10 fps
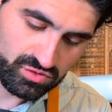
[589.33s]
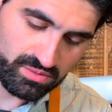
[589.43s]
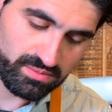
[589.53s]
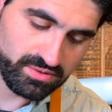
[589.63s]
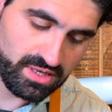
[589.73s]

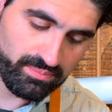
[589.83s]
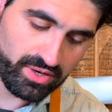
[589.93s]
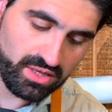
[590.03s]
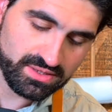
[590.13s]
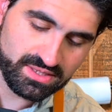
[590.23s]
So I'm gonna
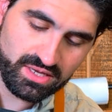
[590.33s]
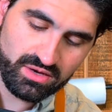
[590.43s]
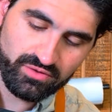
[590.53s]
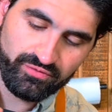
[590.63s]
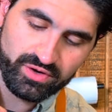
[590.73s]
dump it all into
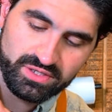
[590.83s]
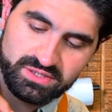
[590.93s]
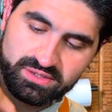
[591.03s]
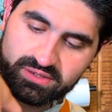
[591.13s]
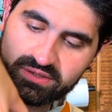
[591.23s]
here
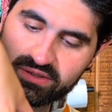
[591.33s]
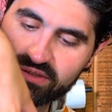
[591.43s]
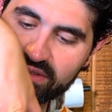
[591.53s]
first.